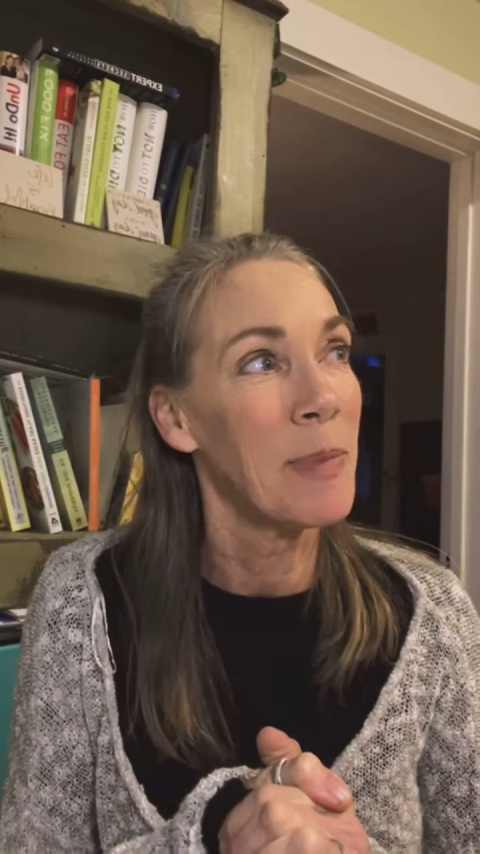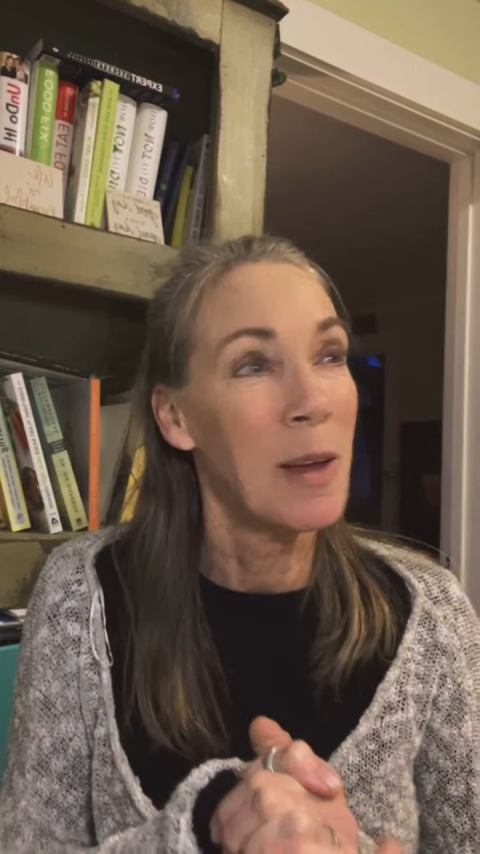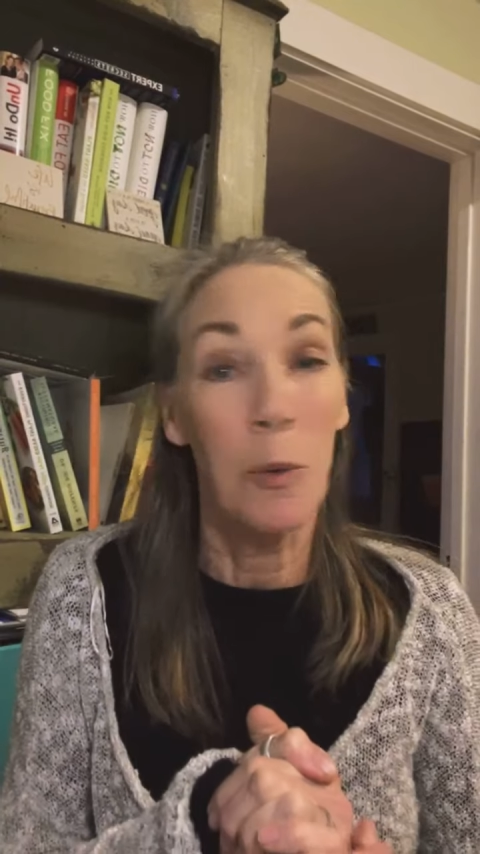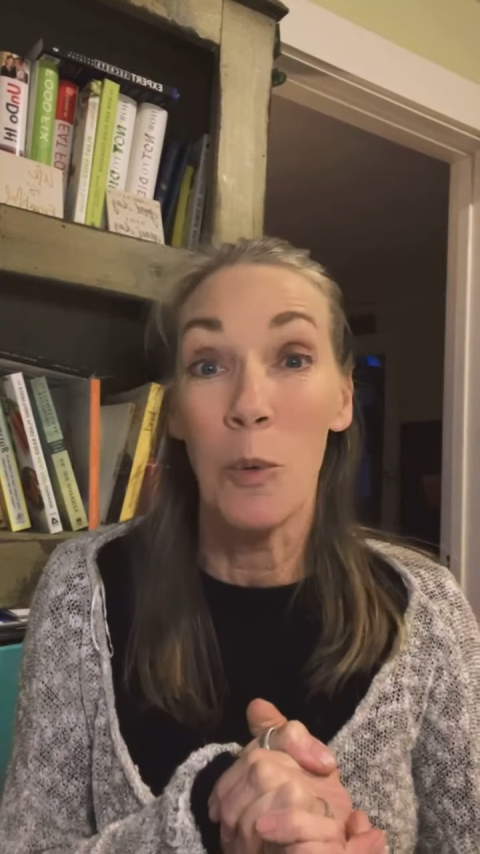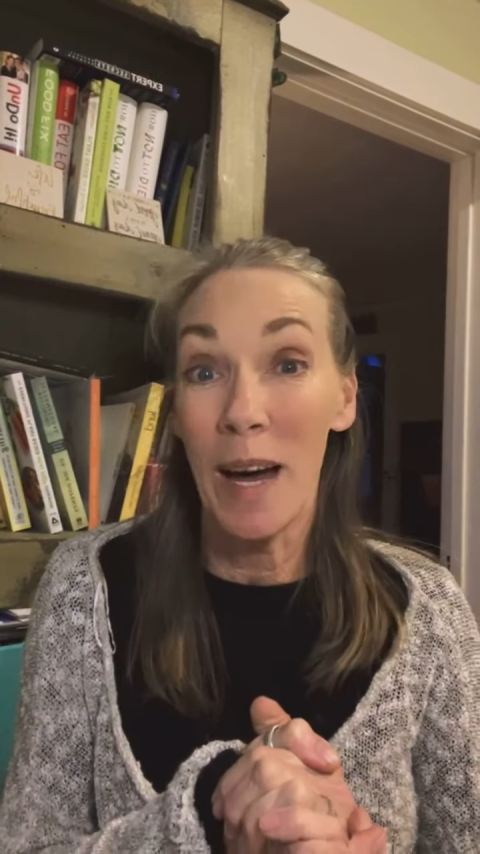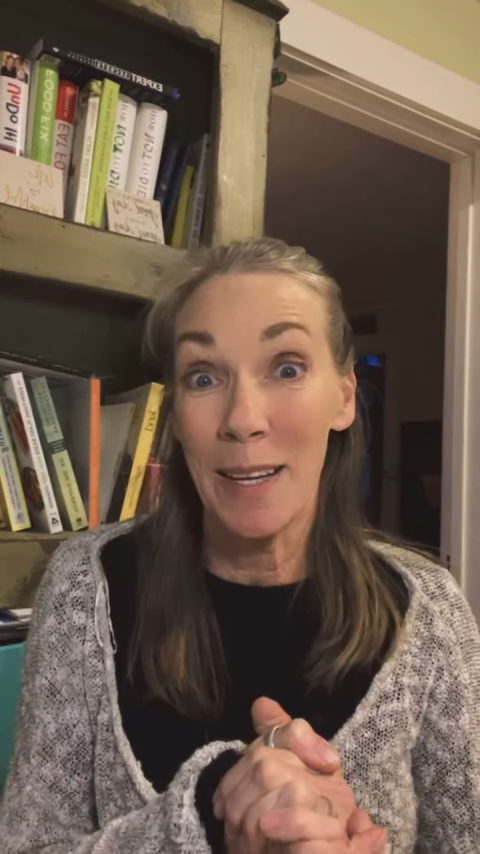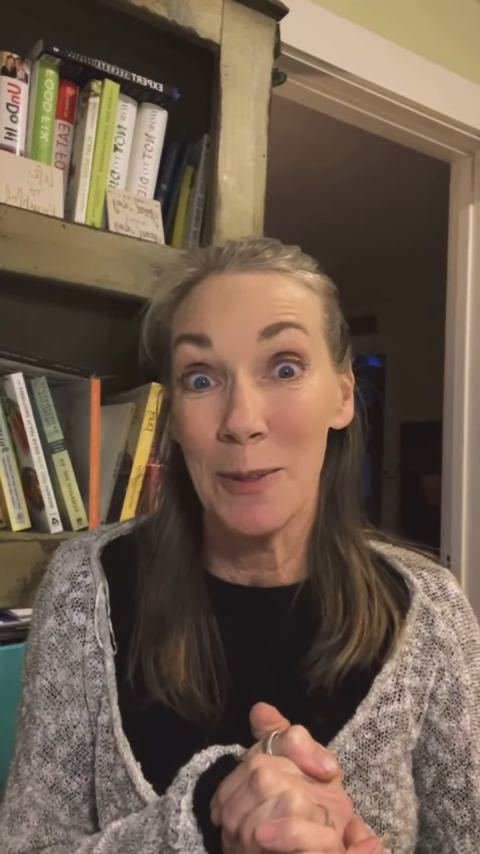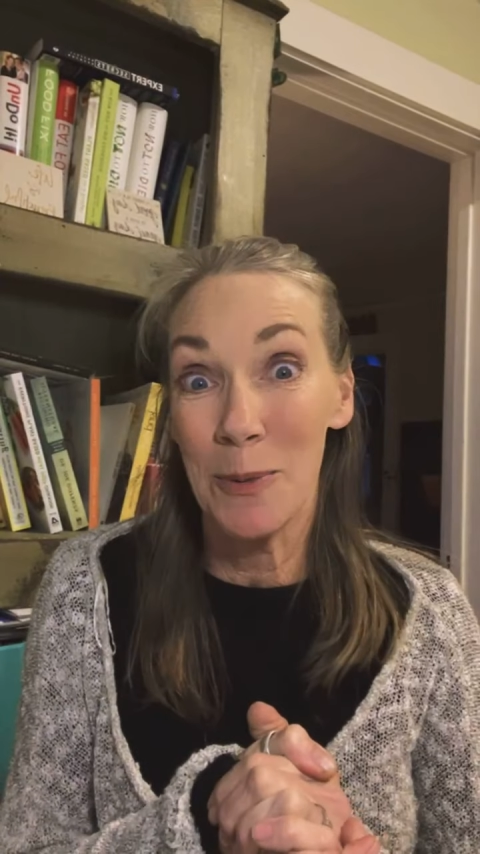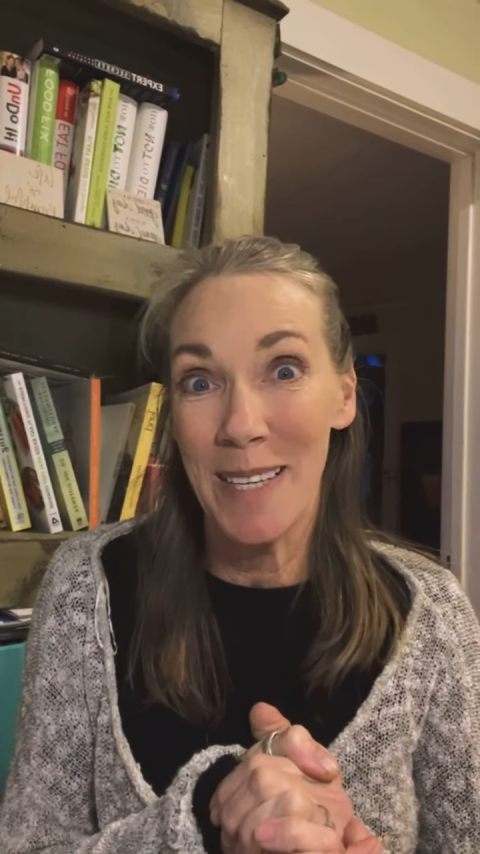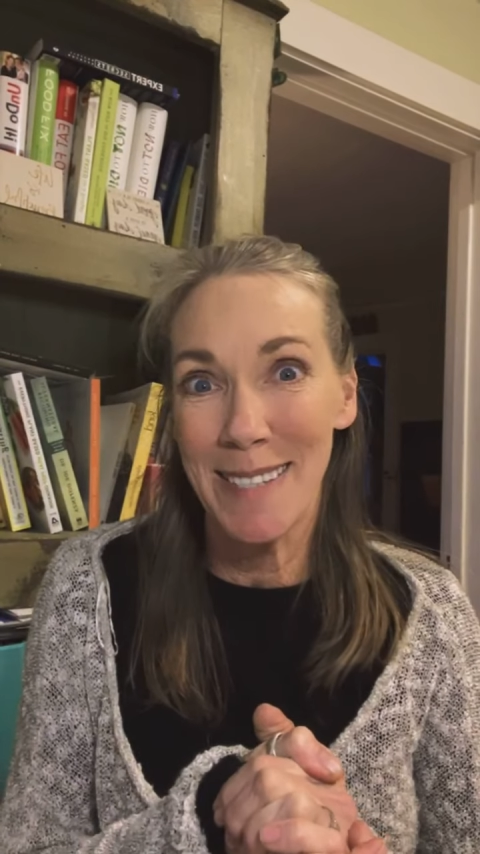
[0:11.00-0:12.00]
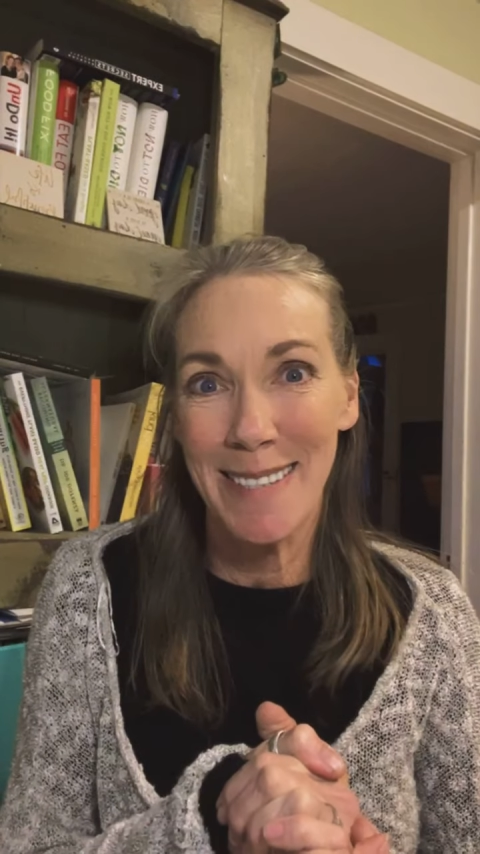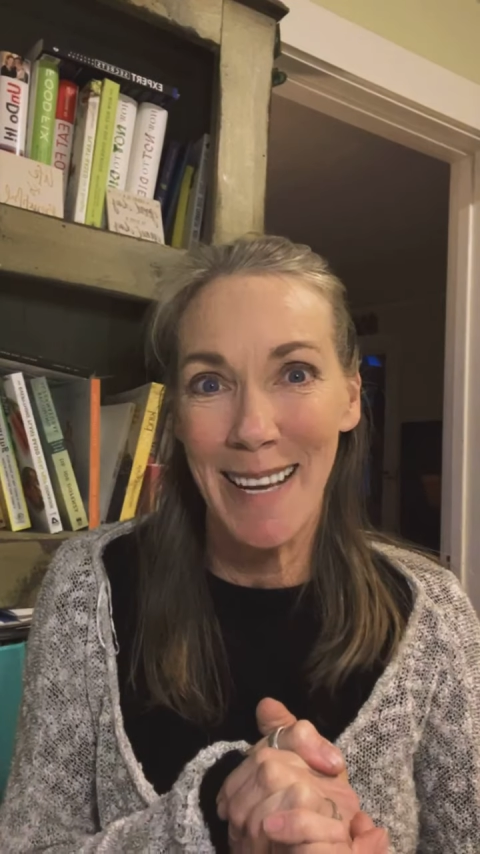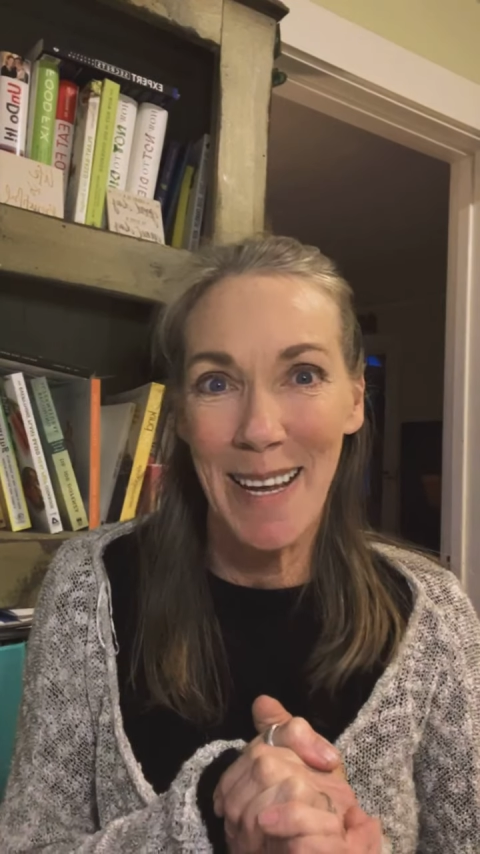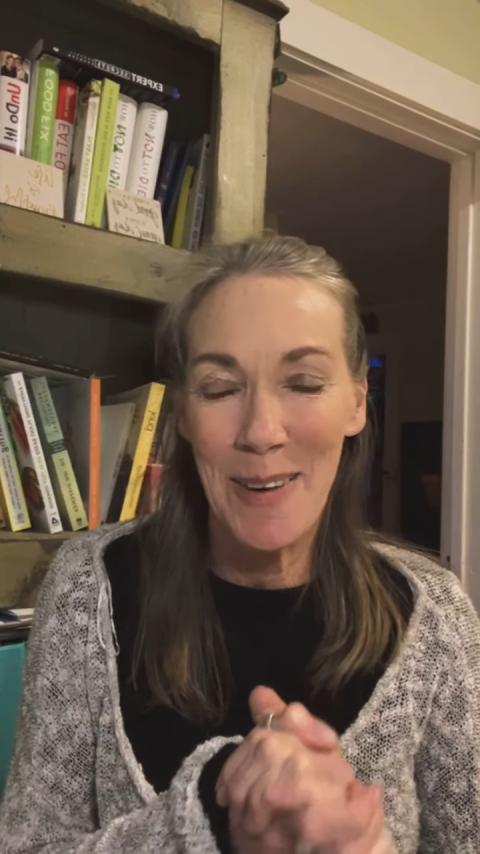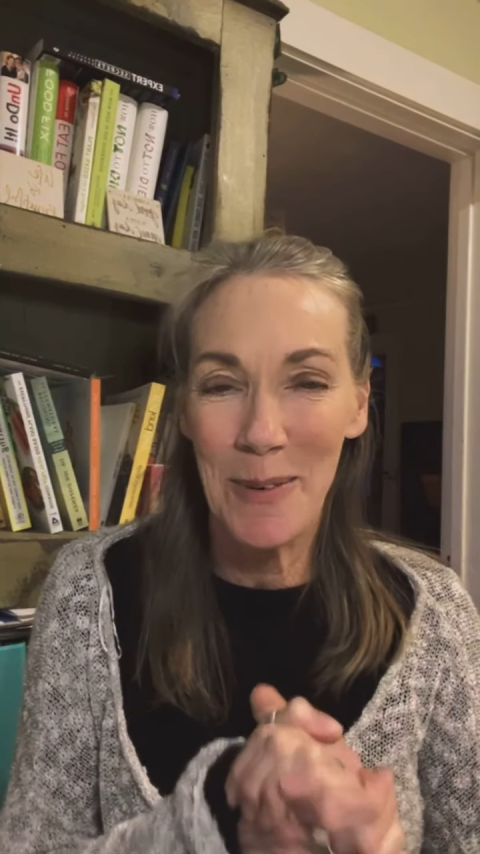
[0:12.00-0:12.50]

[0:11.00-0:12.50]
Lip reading: Wild Wednesday,